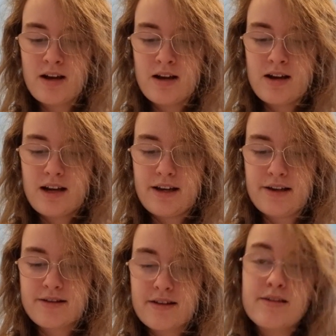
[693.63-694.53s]
It
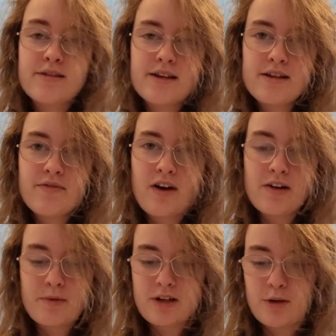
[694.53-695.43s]
is
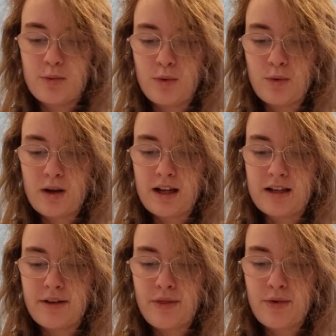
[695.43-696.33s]
65% wool
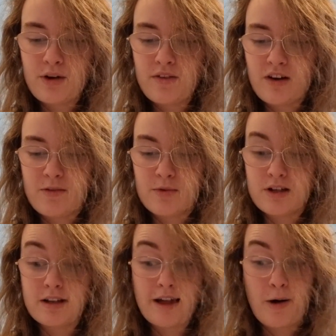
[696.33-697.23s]
and
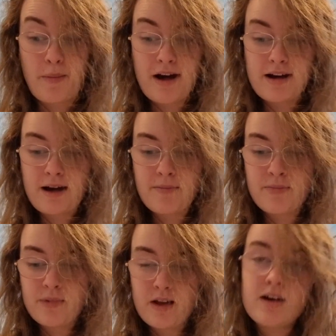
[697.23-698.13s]
35% alpaca.
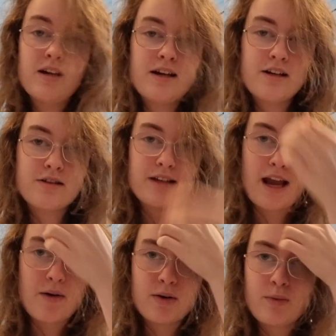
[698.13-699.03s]
It's an
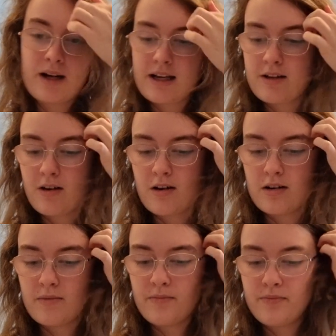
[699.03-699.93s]
Aran weight yarn.